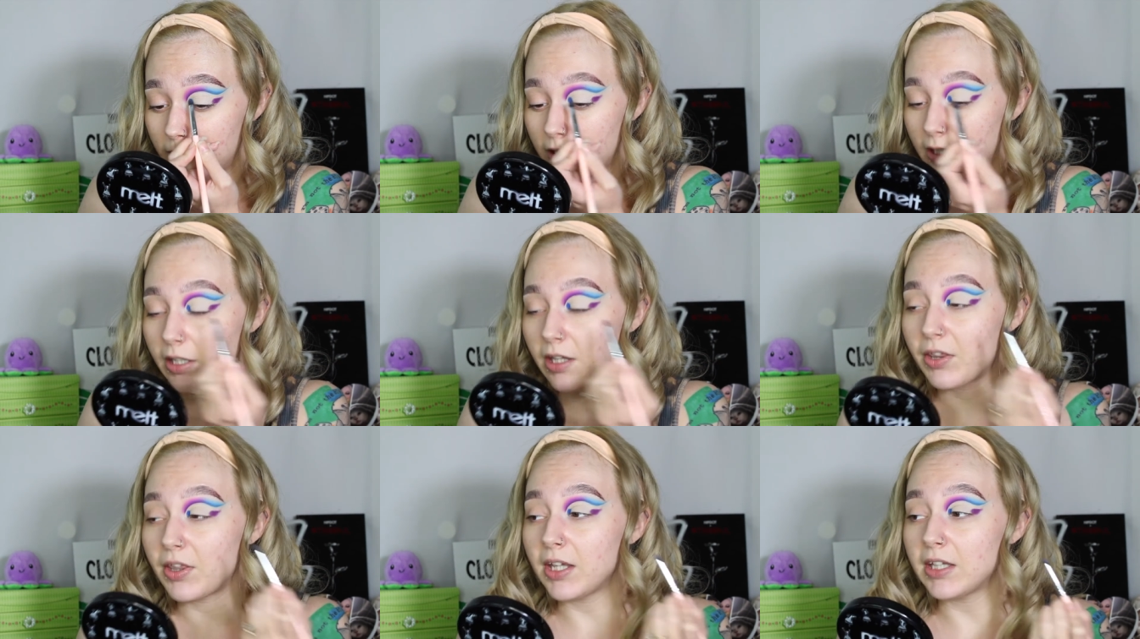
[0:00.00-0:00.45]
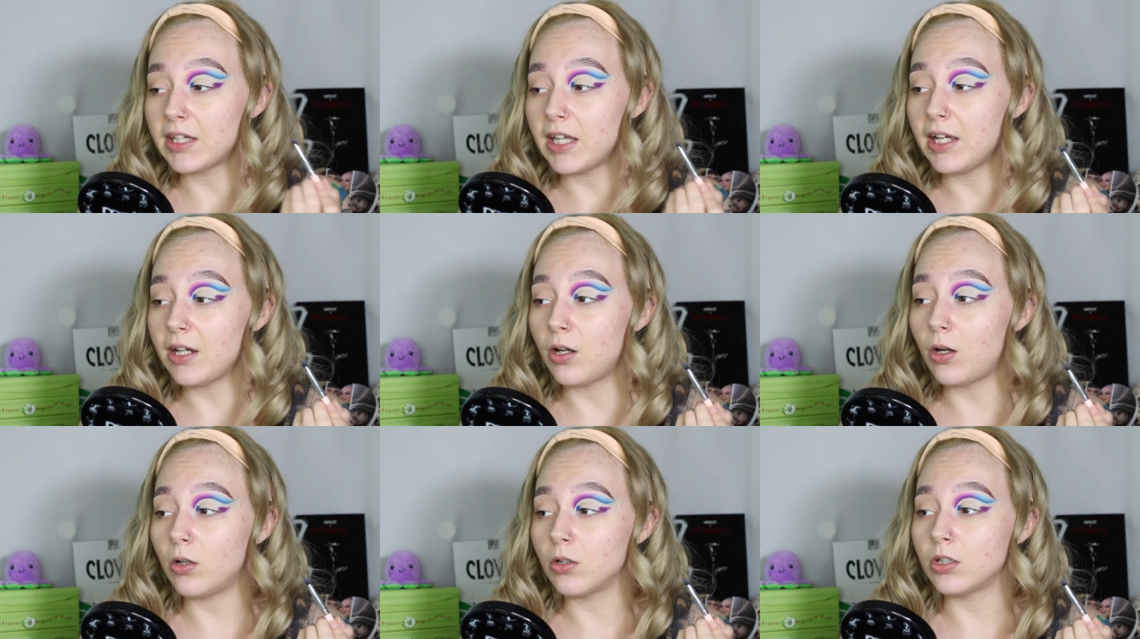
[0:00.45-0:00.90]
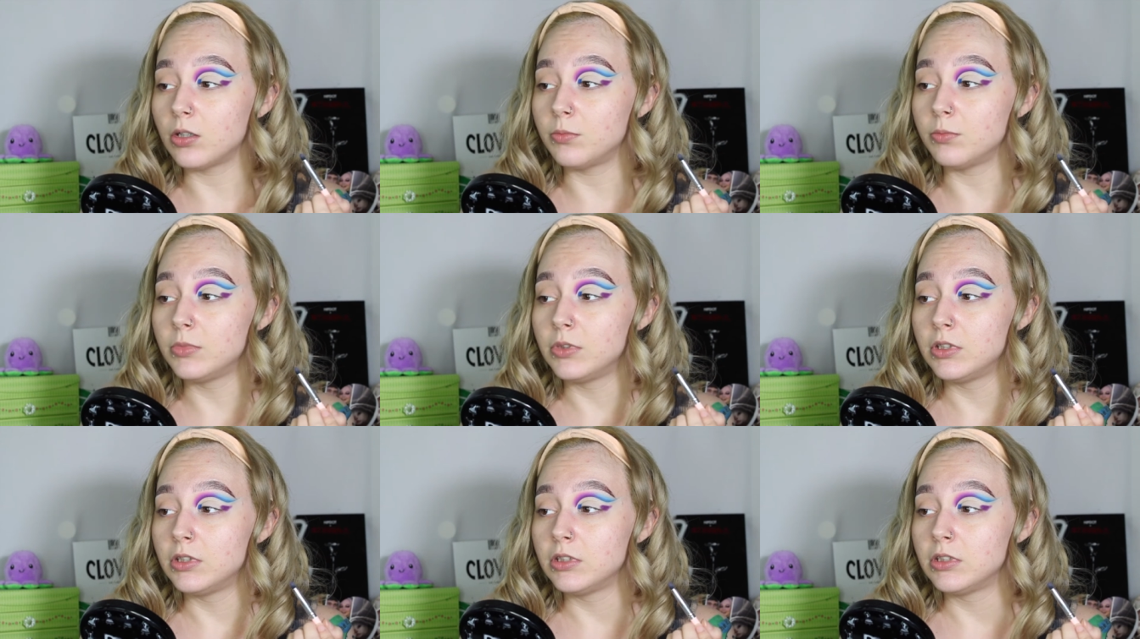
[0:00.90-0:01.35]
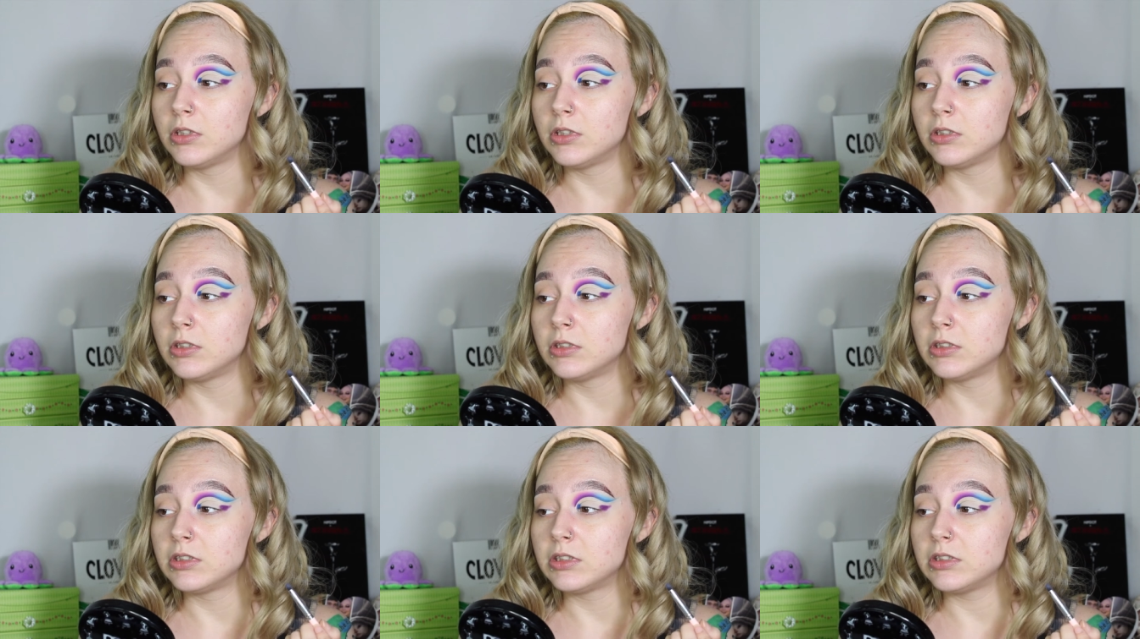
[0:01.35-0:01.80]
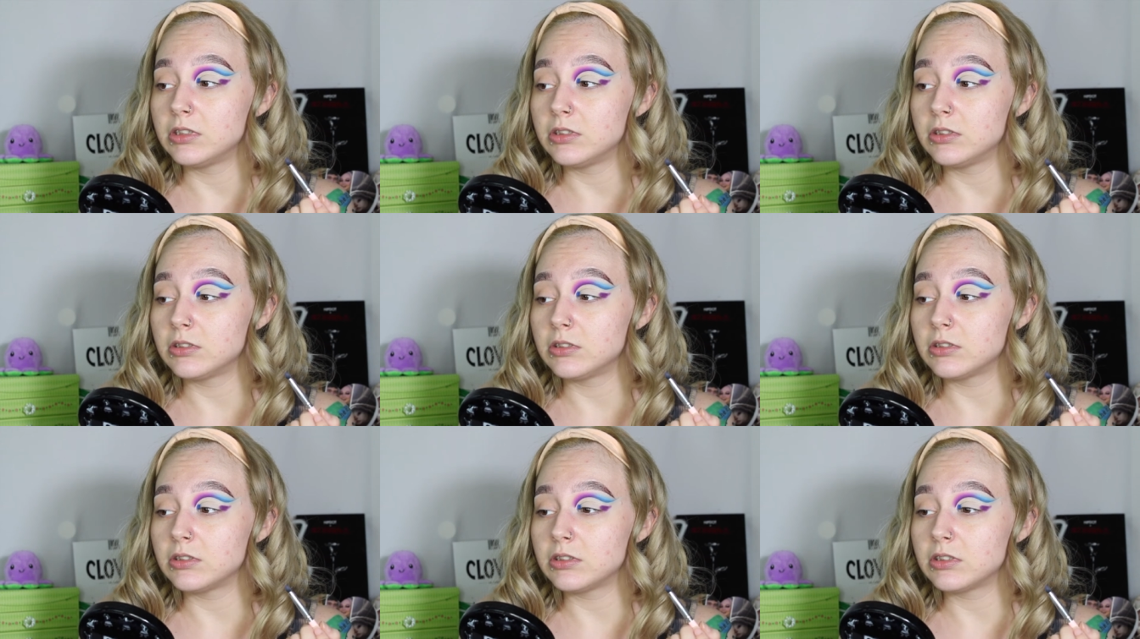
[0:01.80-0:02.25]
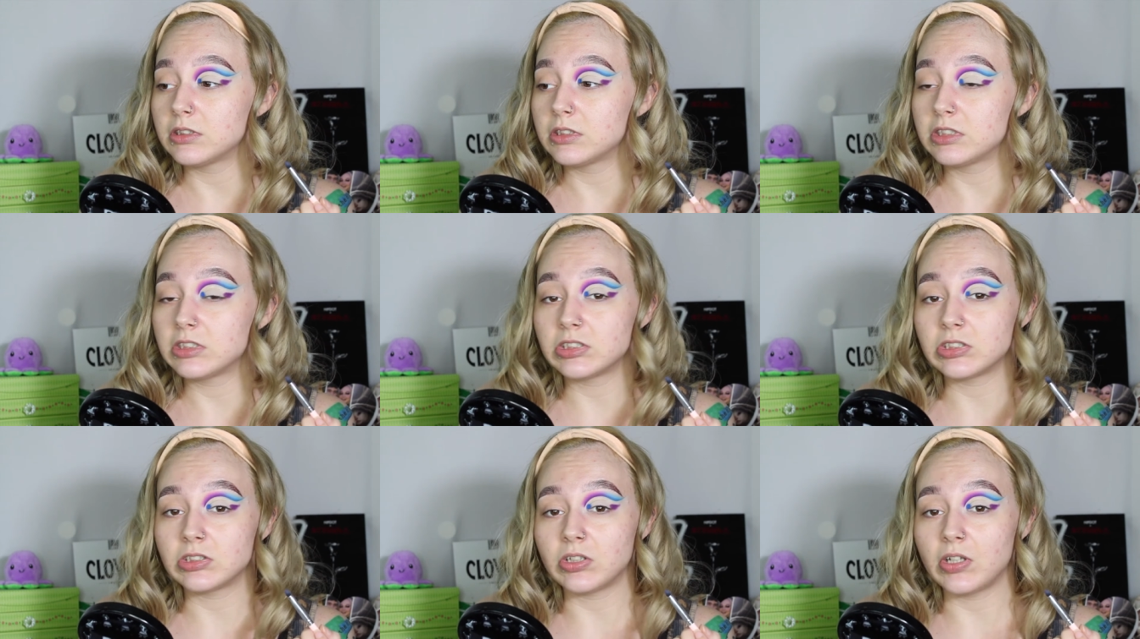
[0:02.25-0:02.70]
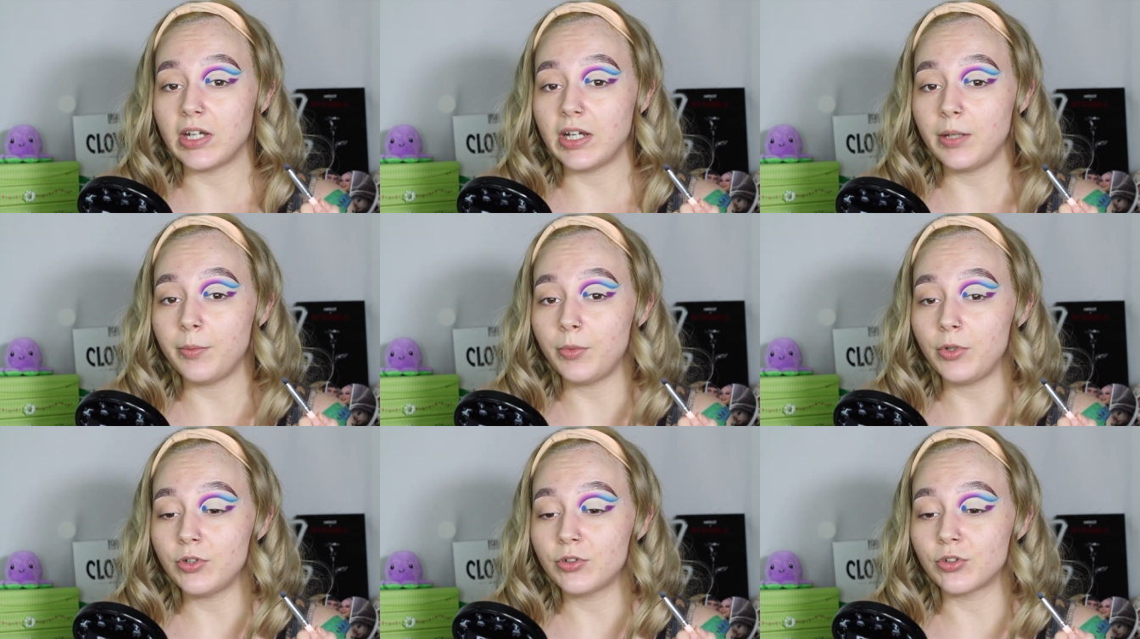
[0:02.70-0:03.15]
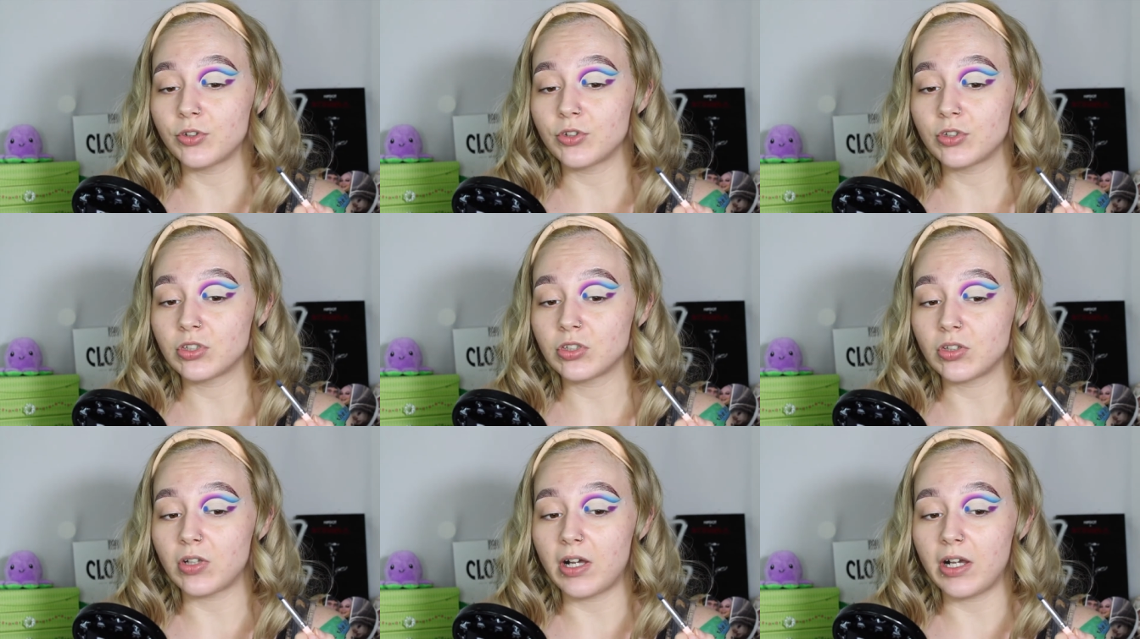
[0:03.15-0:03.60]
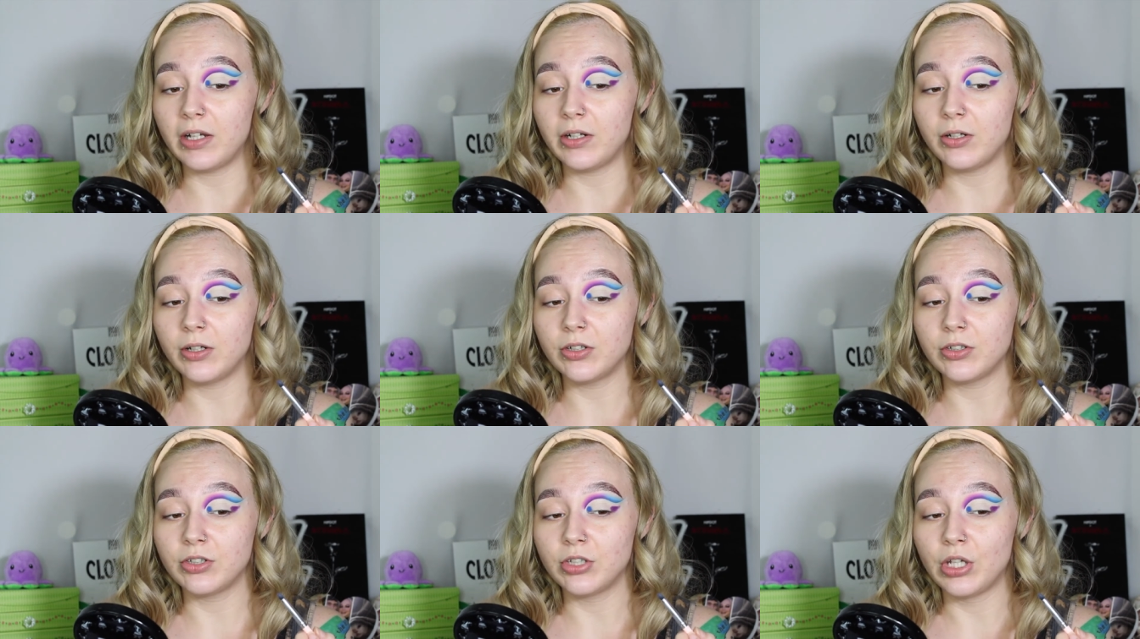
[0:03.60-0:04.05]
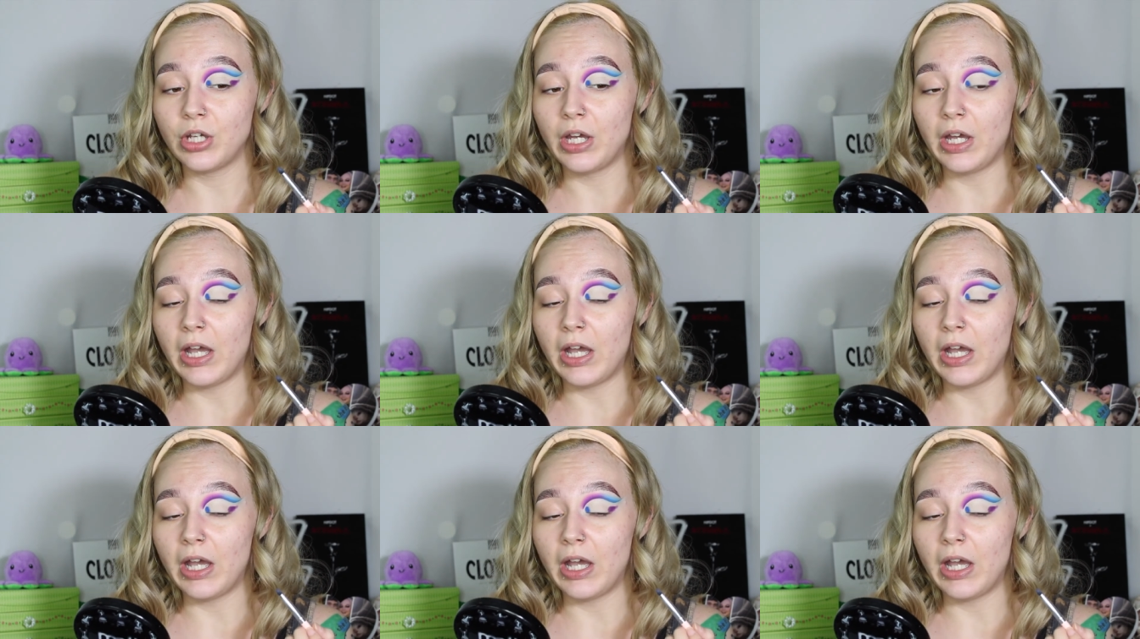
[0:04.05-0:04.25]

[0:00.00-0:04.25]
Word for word: I think they called them slammers or sliders.